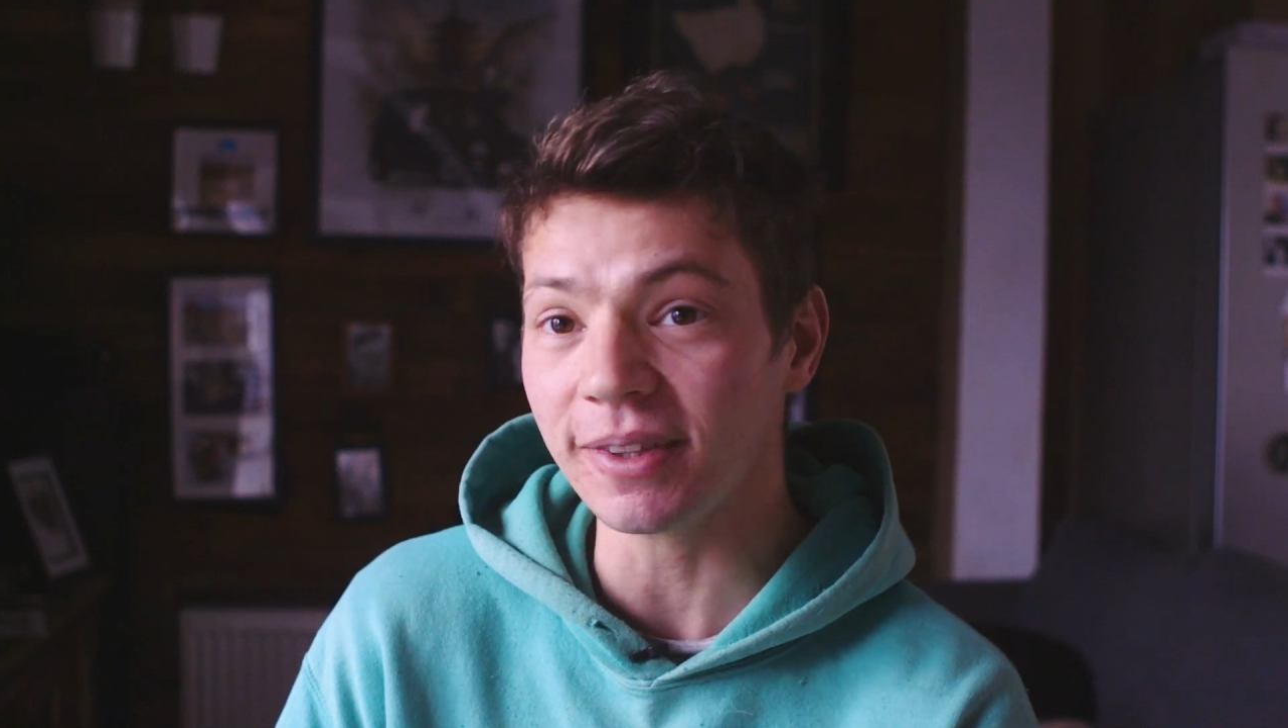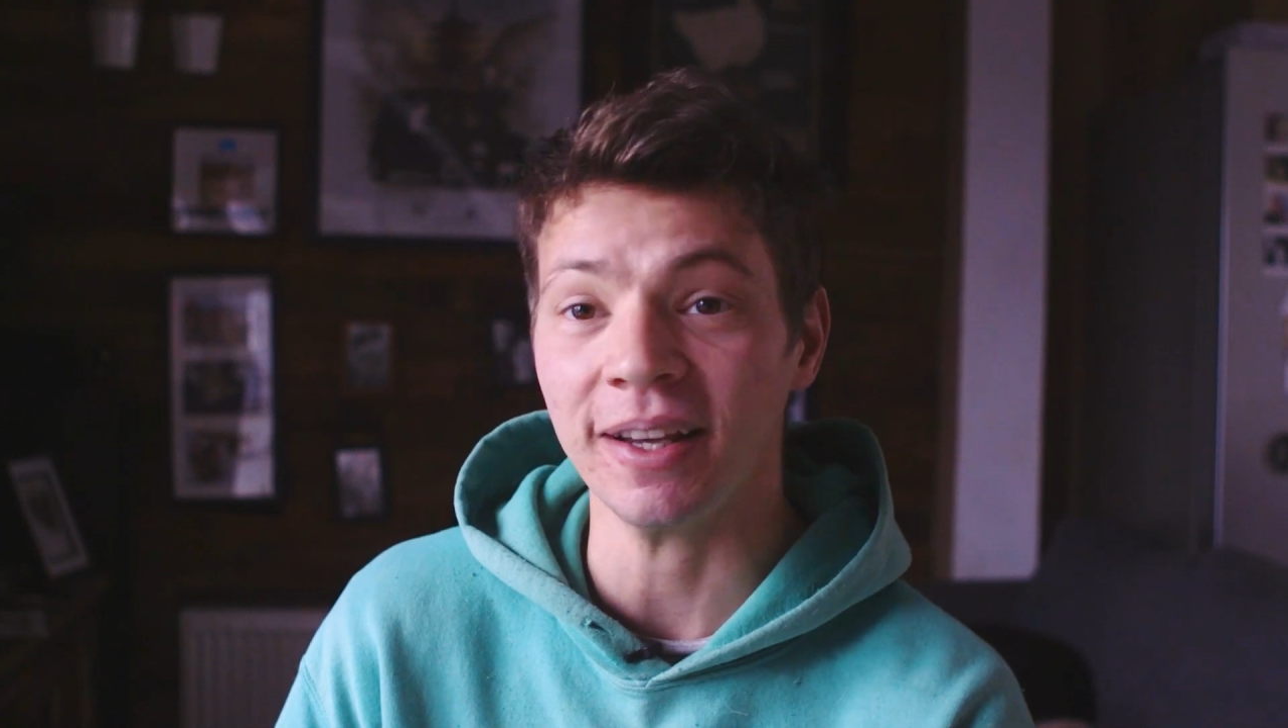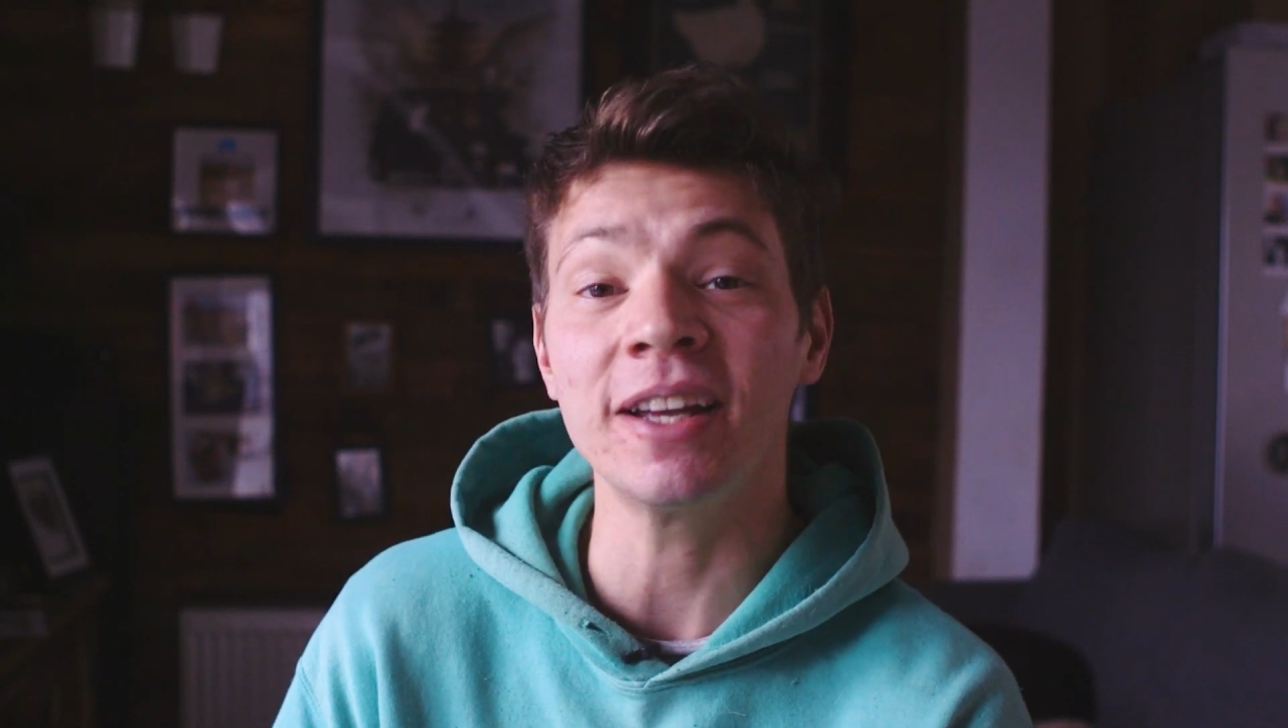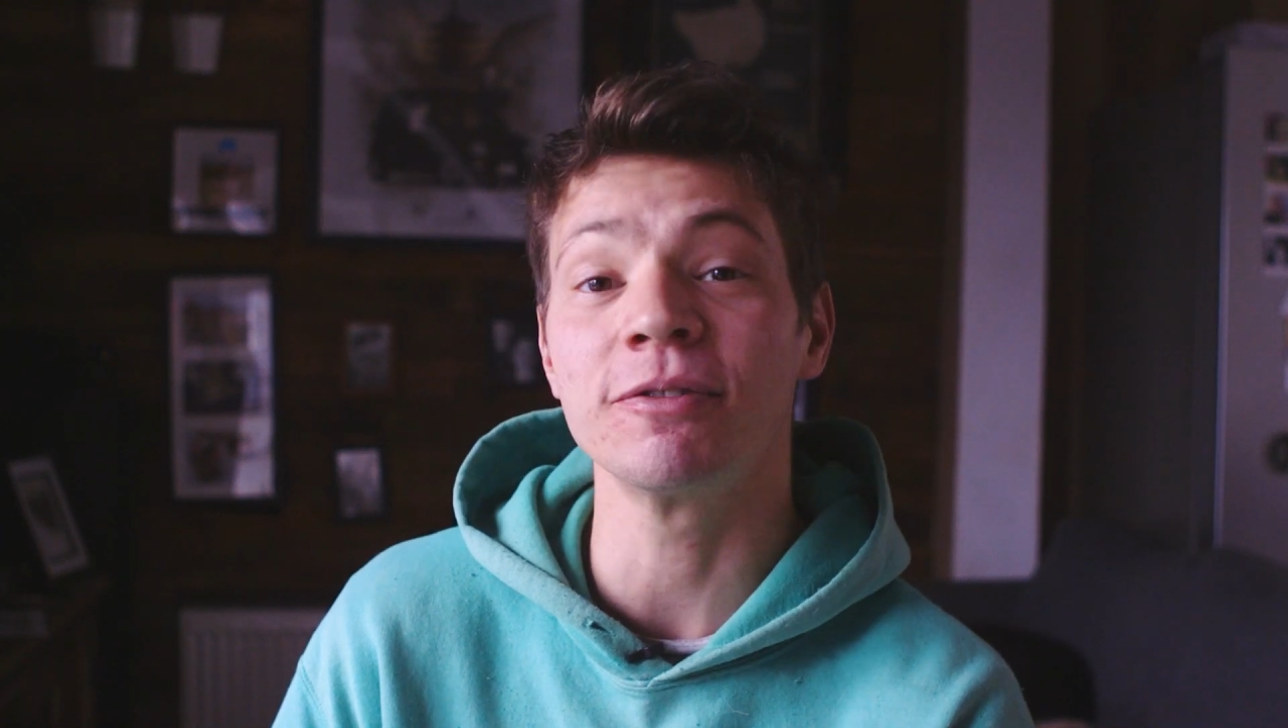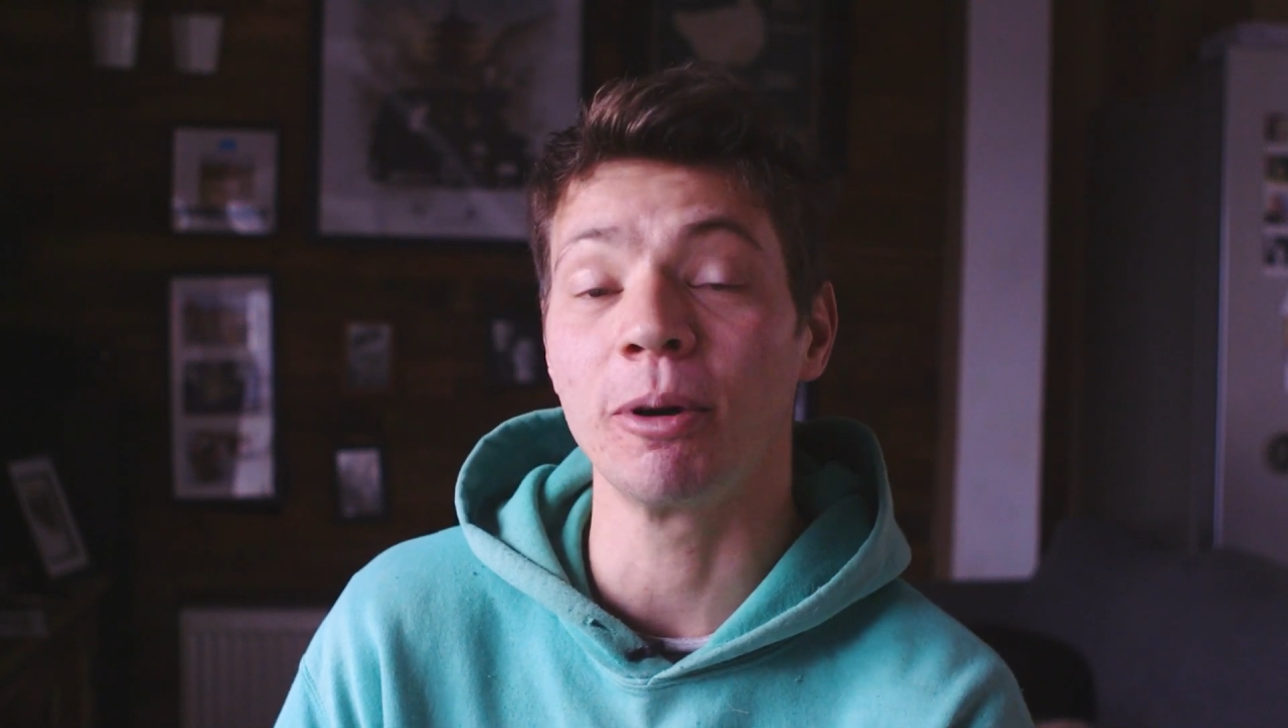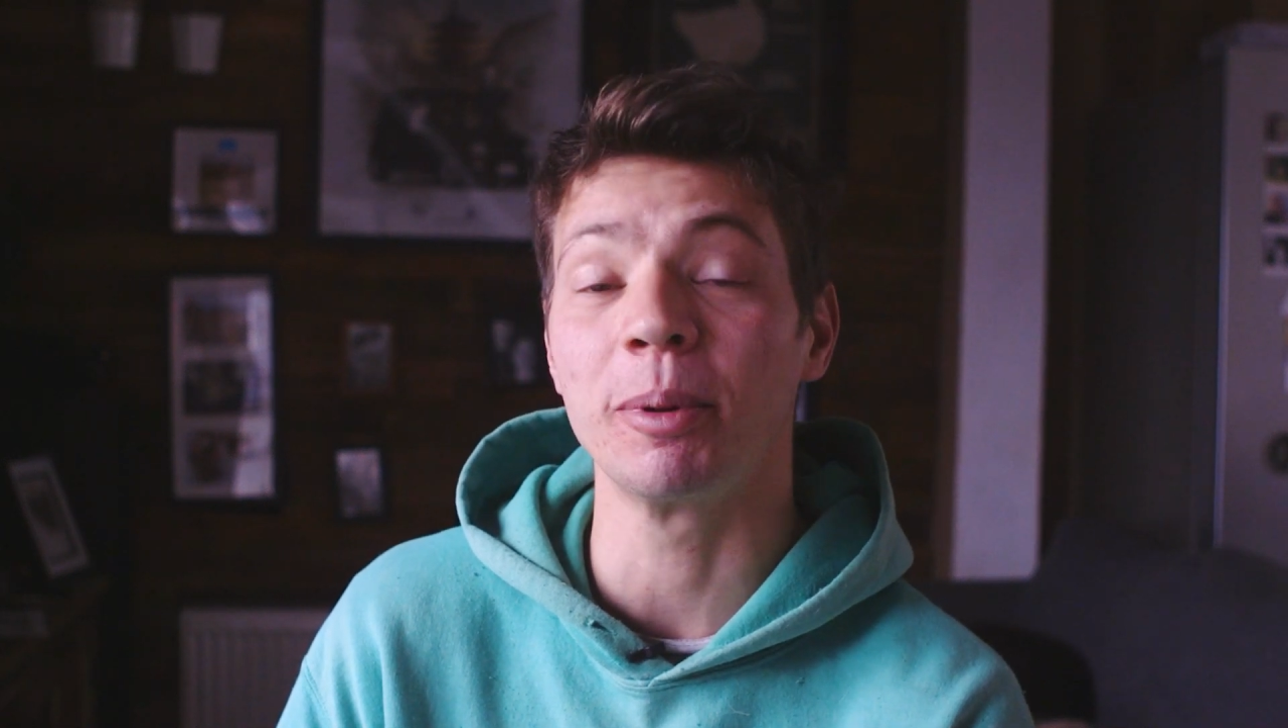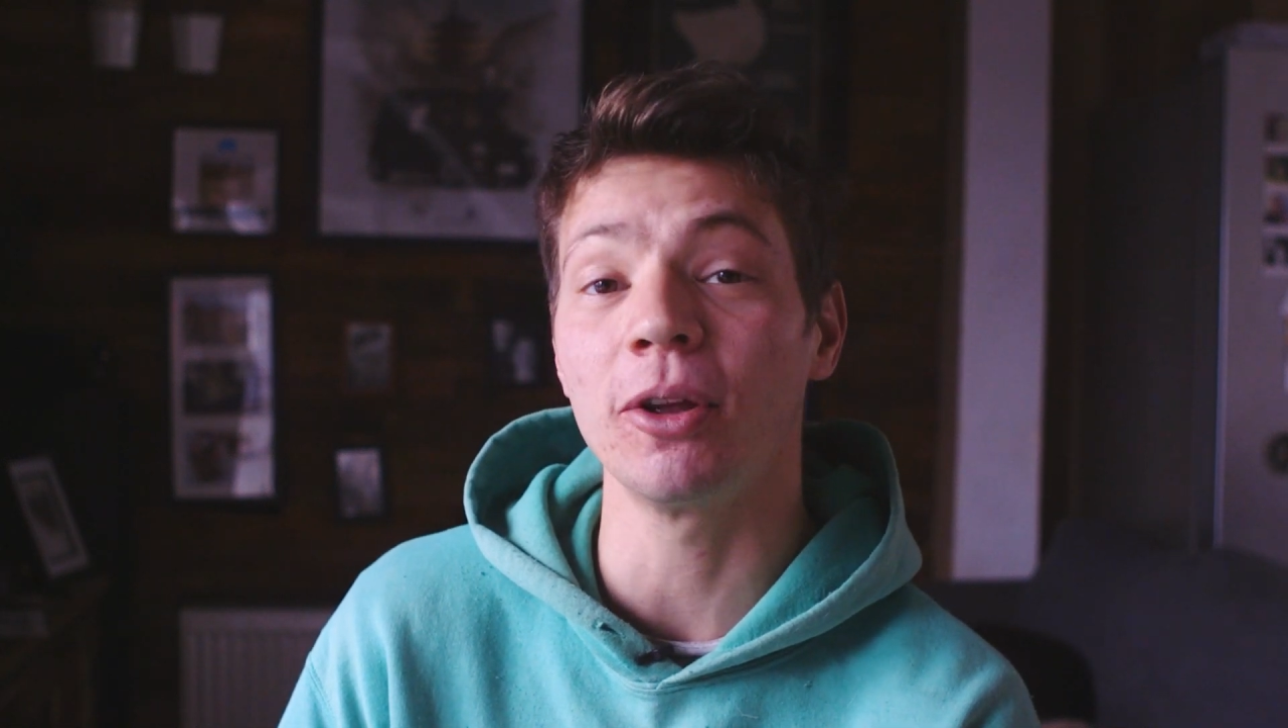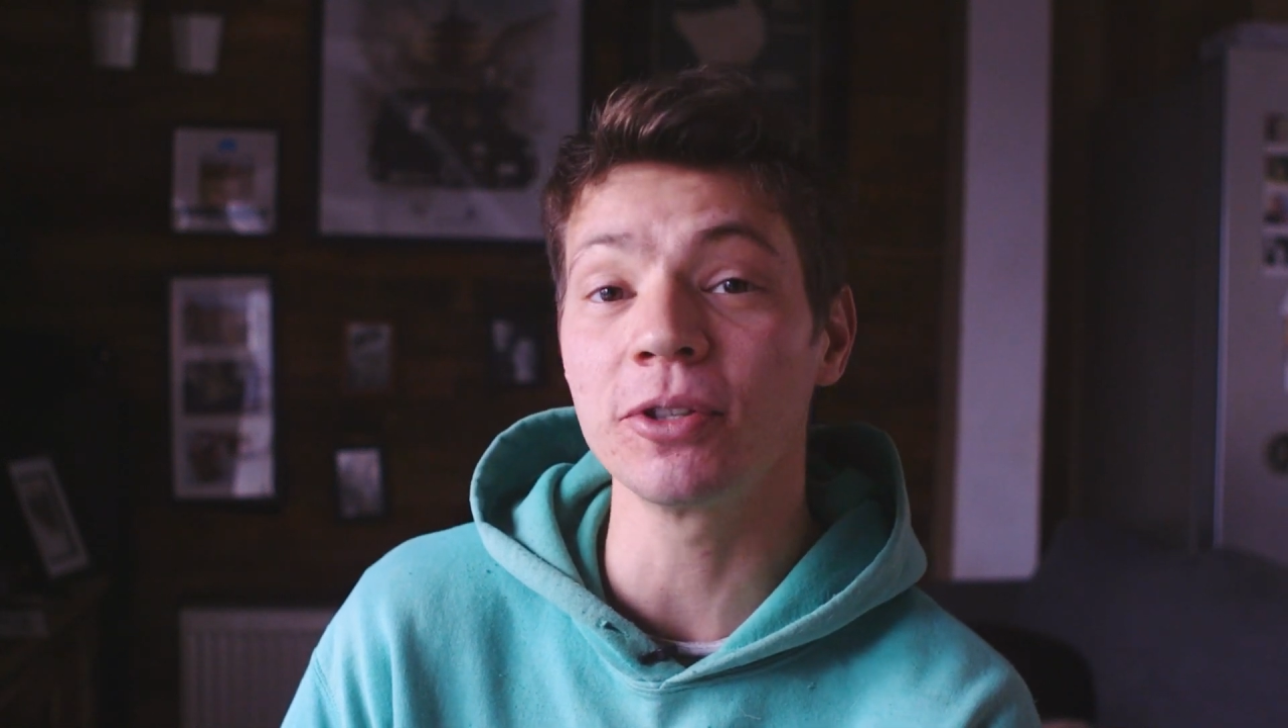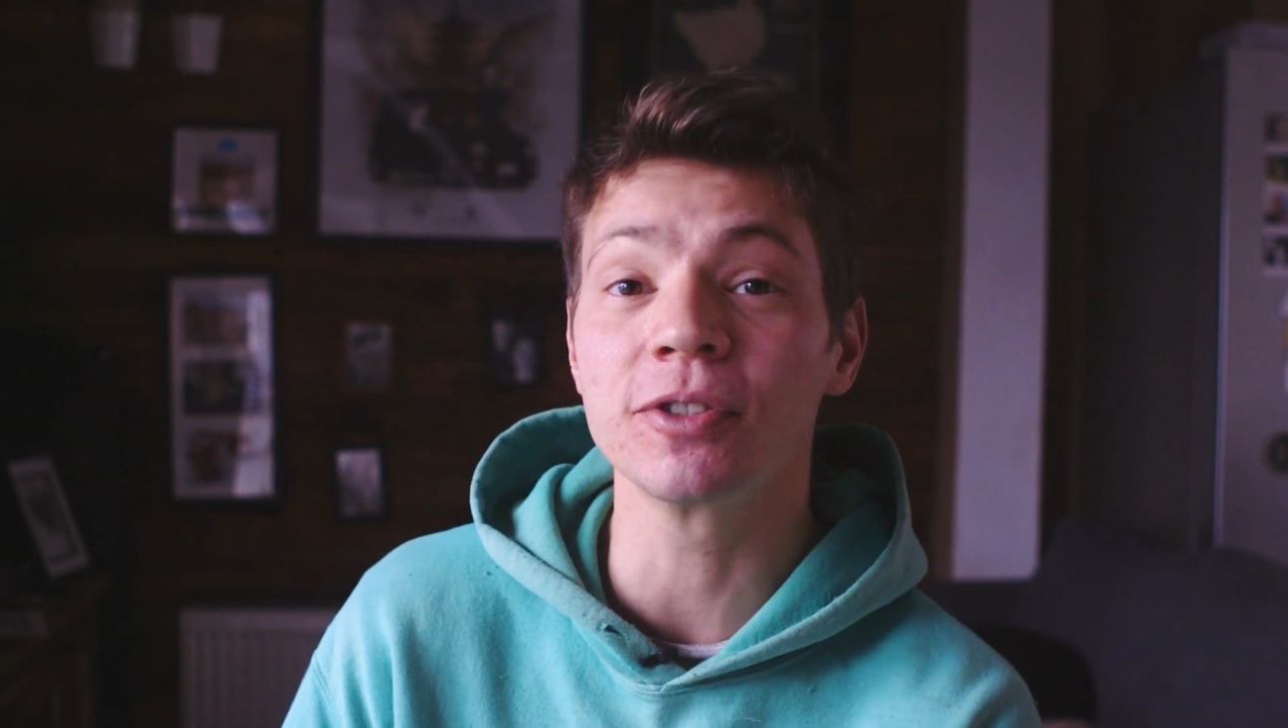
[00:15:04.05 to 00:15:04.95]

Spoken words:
I had to rub a lot